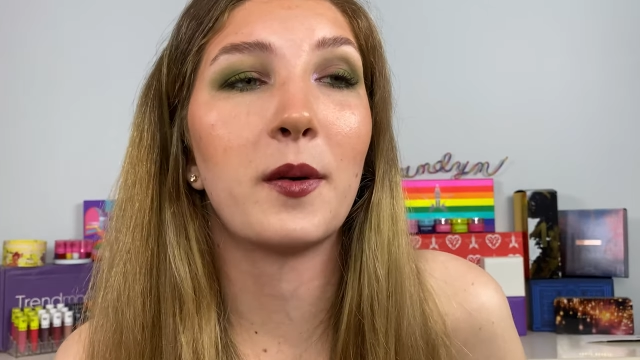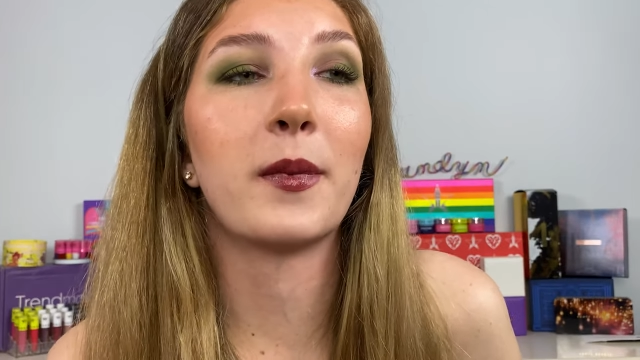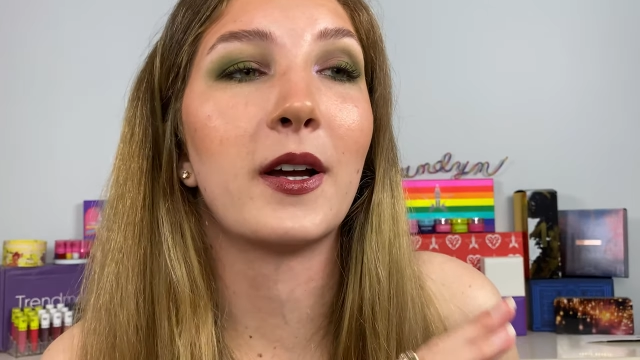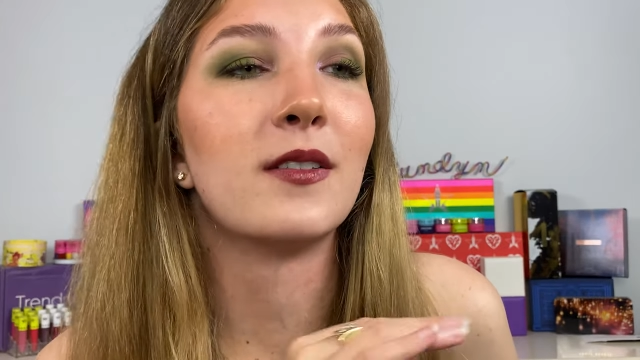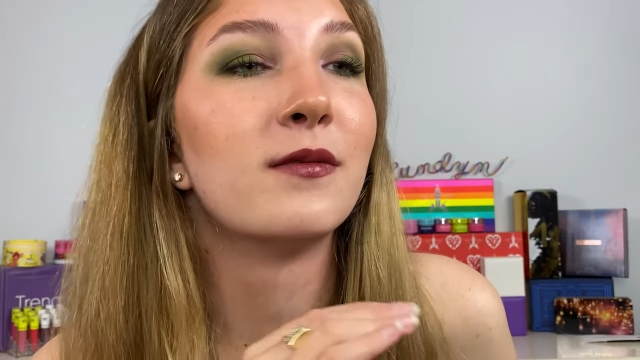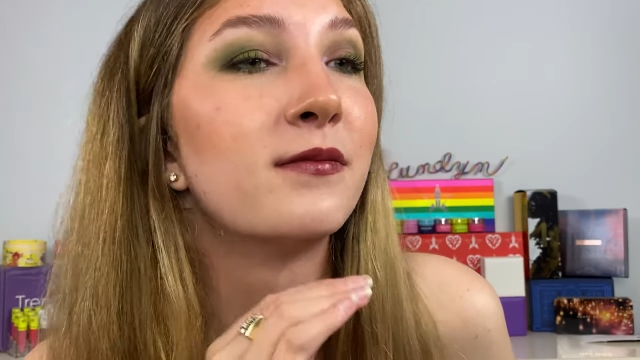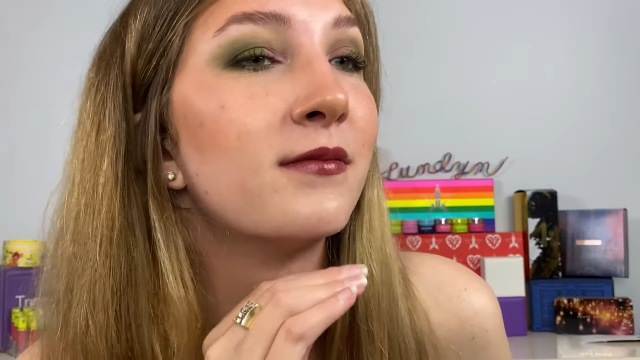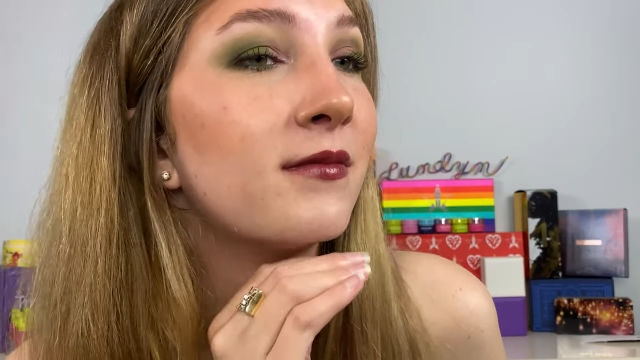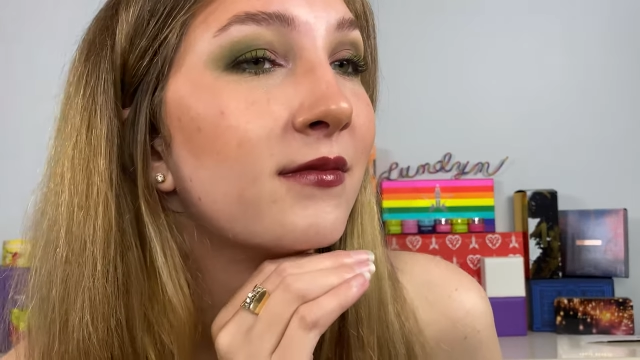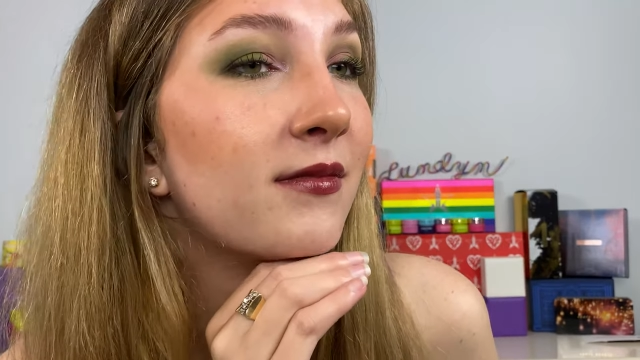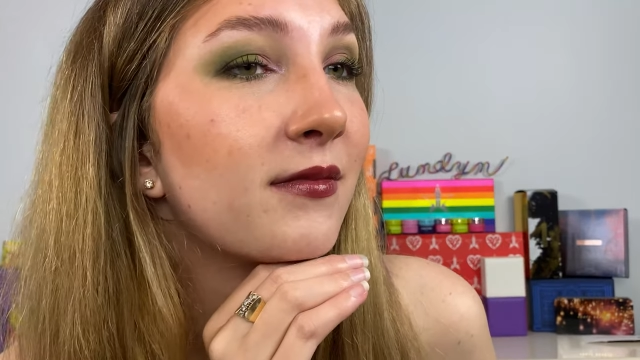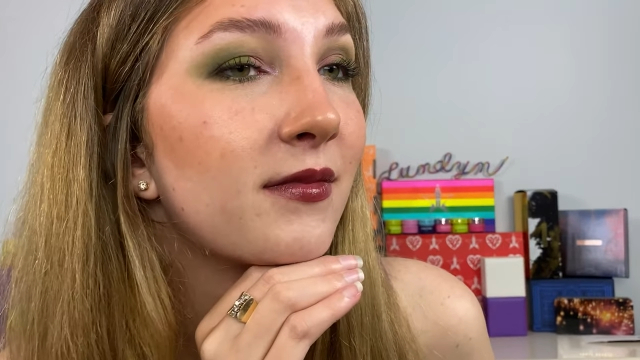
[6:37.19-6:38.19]
but
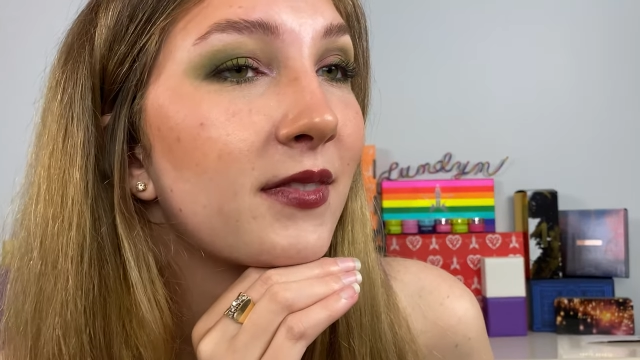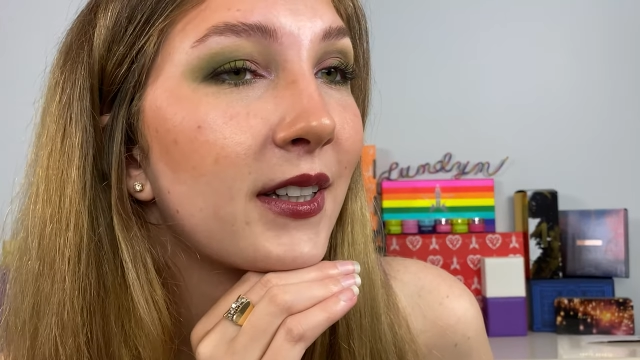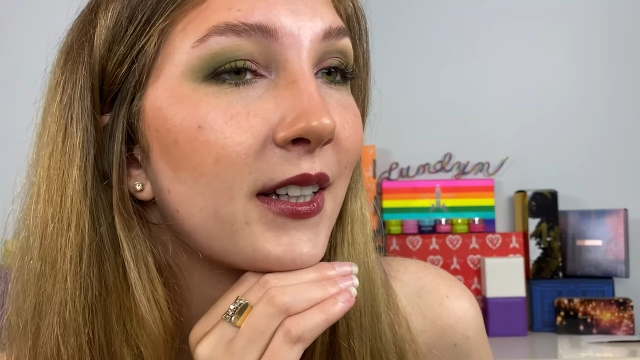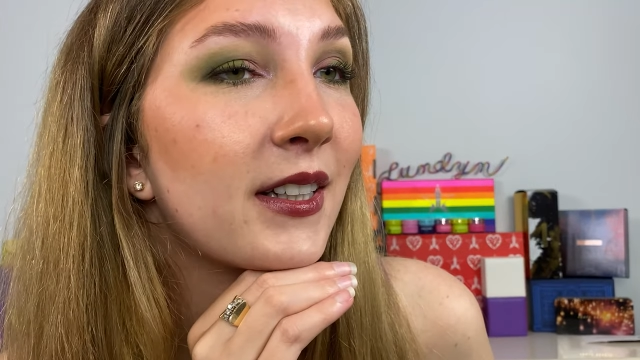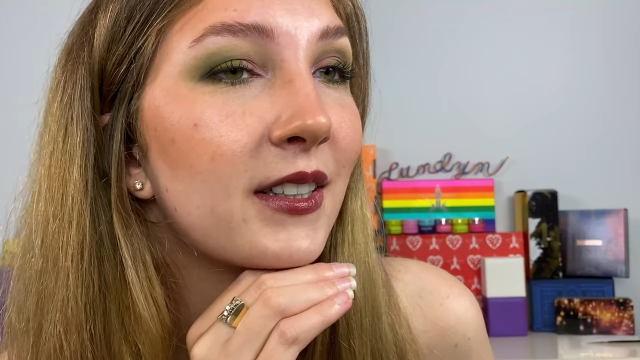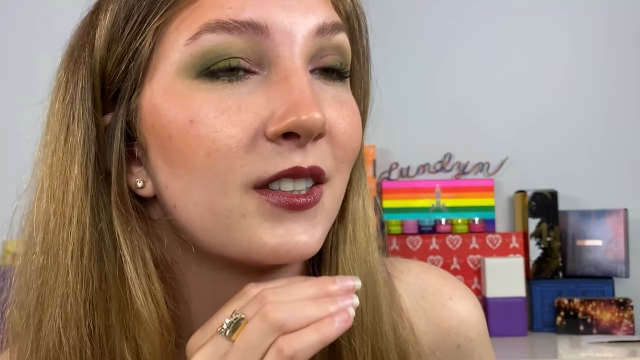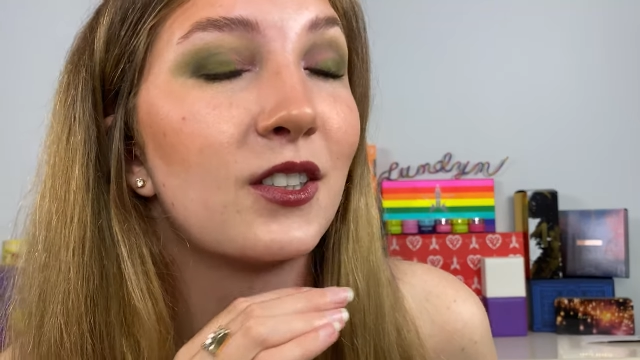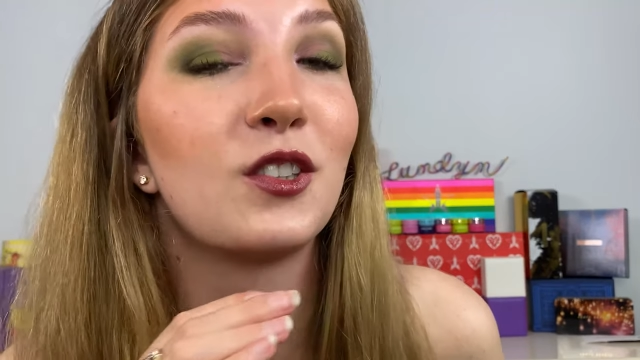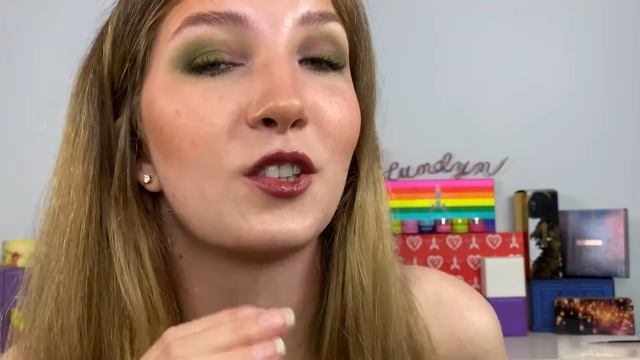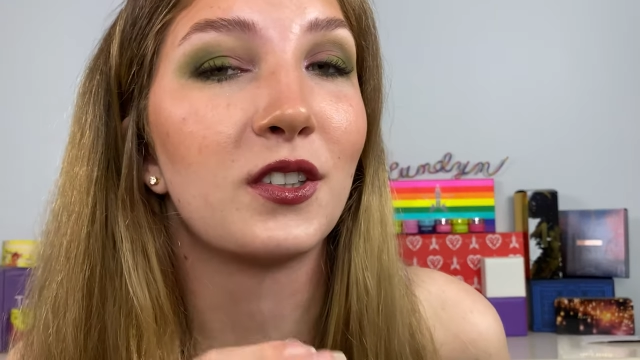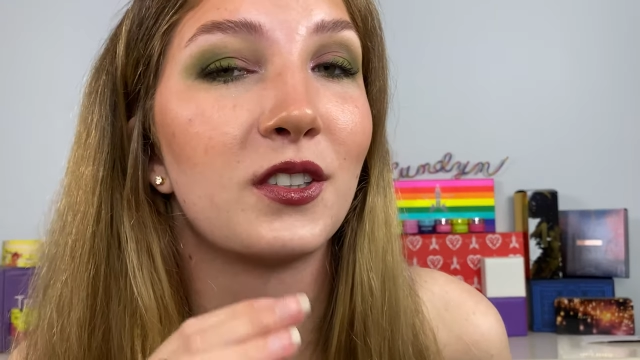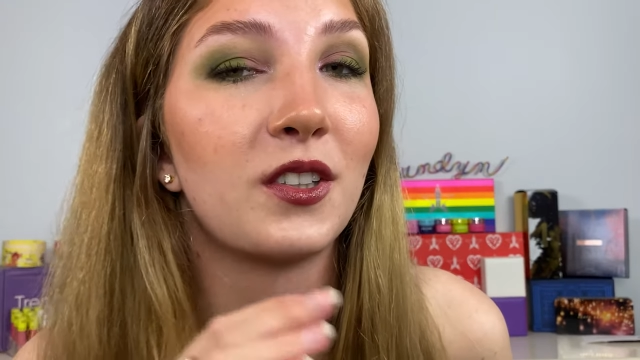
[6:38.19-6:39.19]
this
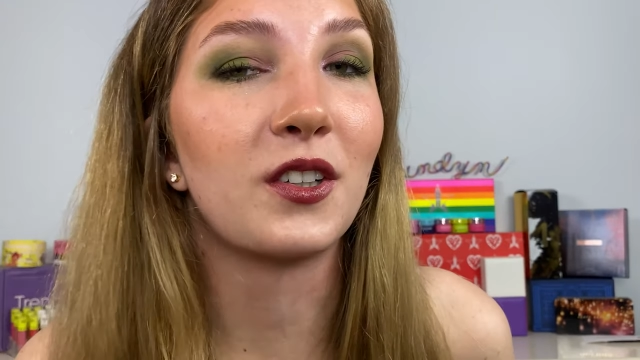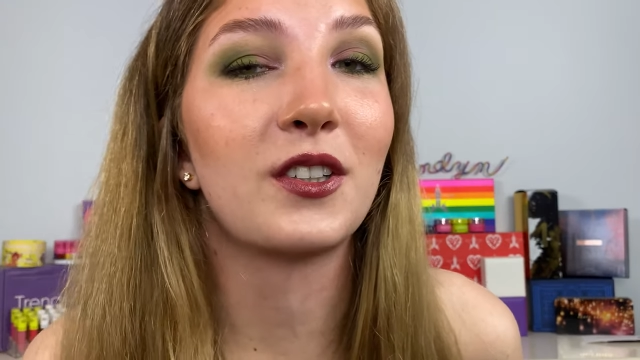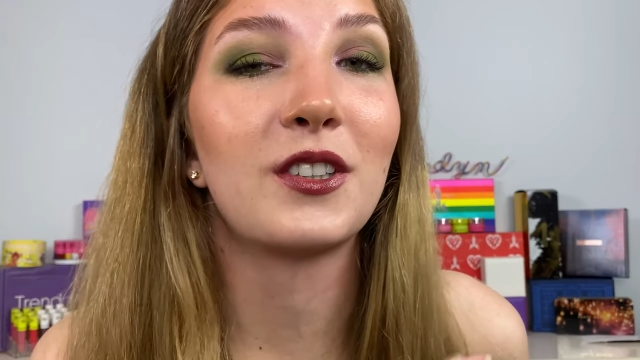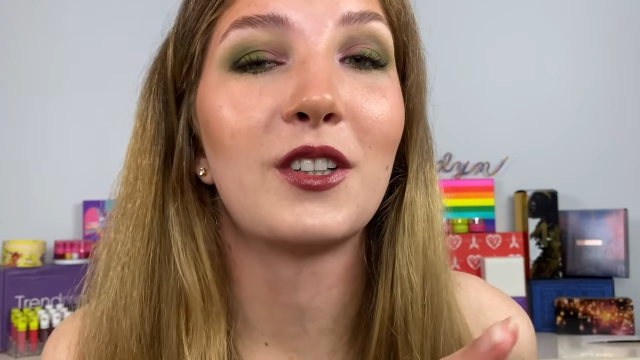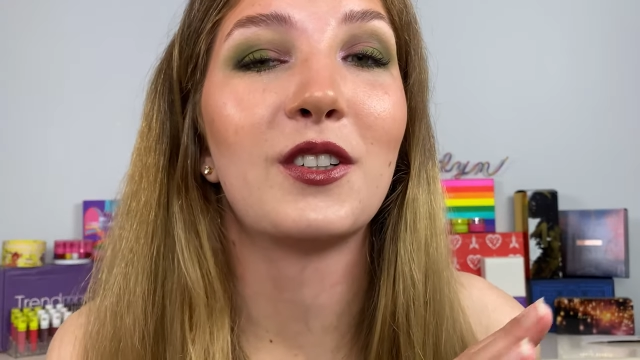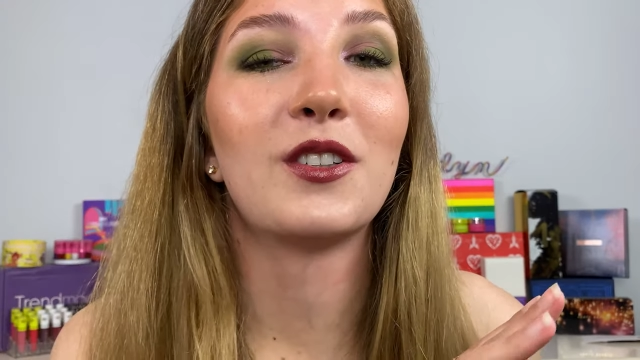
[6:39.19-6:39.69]
just looks